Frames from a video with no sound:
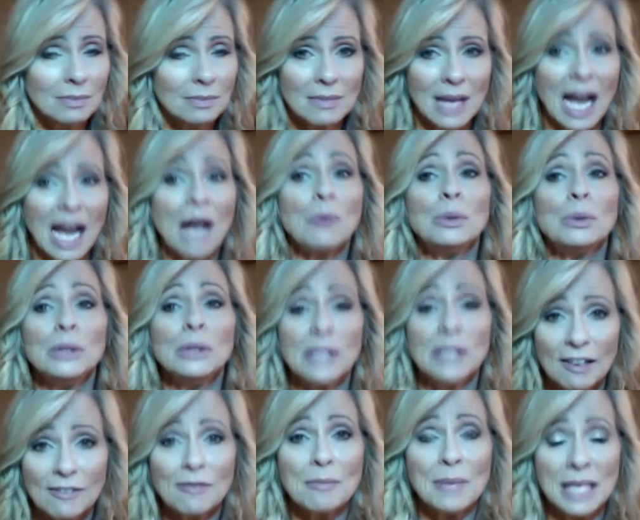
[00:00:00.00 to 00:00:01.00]
I will
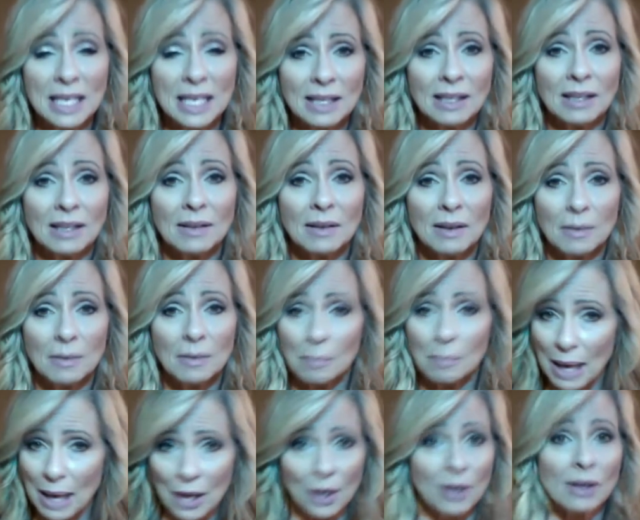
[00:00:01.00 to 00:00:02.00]
love me
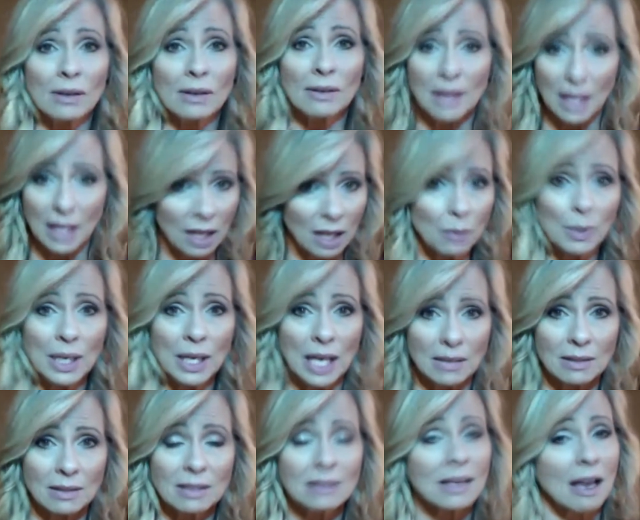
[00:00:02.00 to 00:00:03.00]
better than anyone
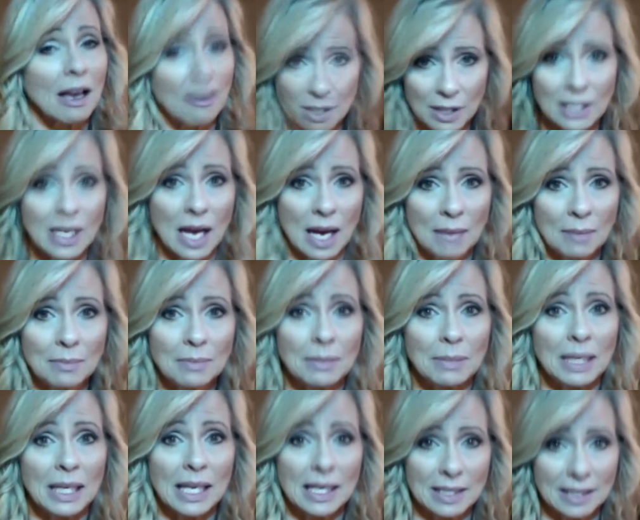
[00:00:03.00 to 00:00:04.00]
else every time
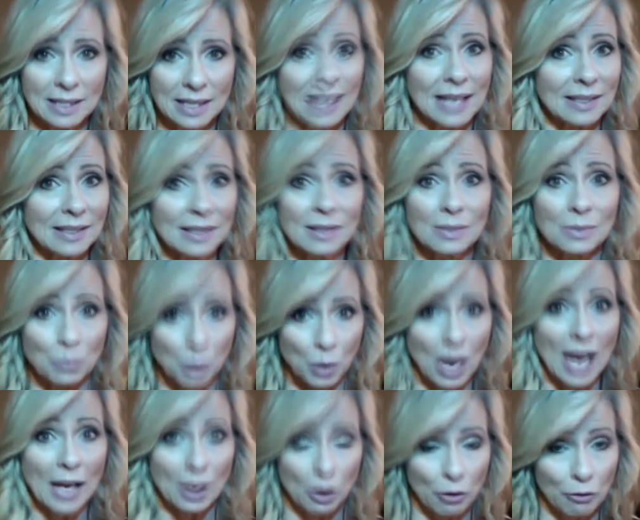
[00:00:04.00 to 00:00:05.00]
because that's where
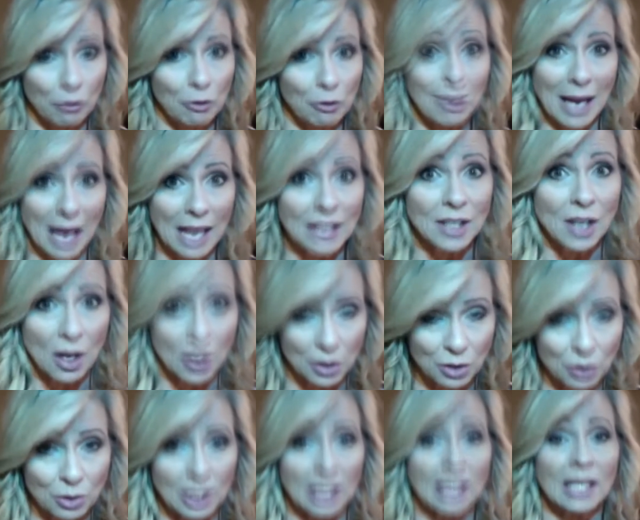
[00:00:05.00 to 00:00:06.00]
I go for my
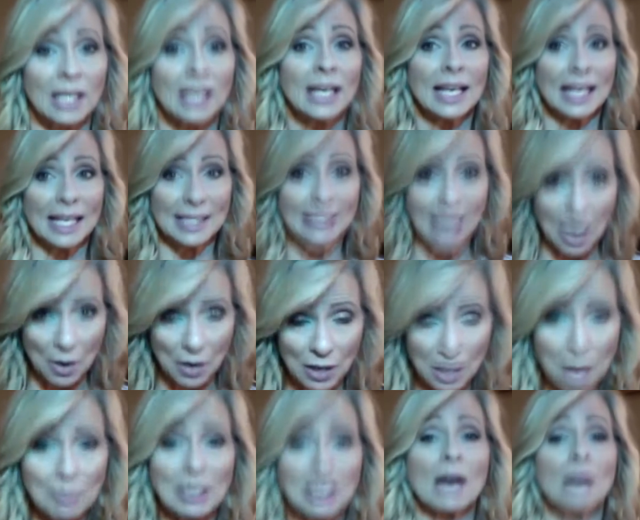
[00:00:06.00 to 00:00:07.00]
idolatry is how can I
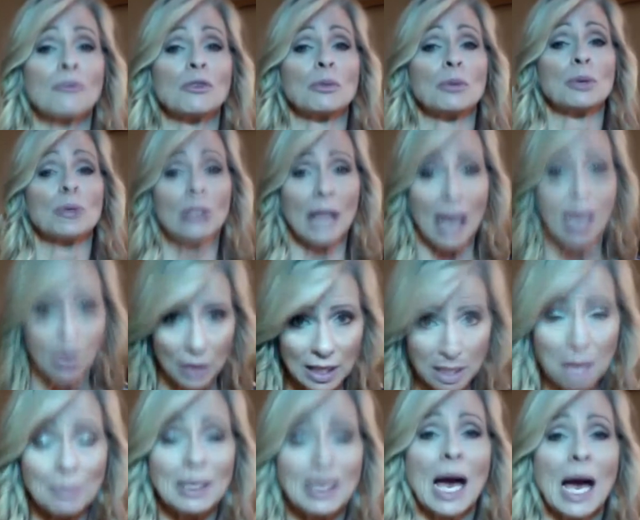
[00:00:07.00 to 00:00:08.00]
be comfortable? How can I
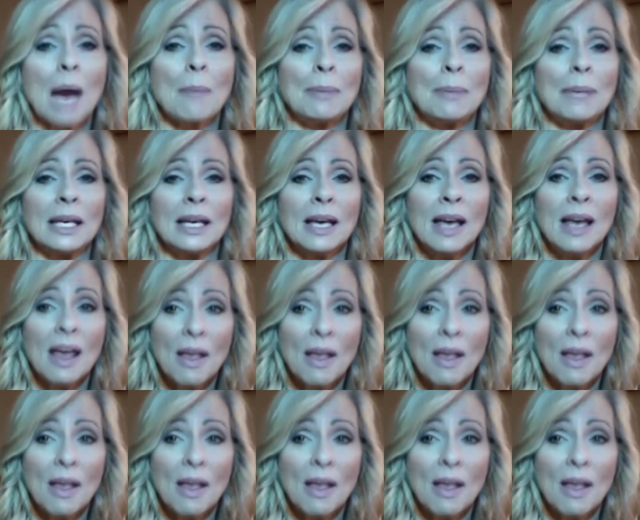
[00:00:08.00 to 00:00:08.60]
be happy?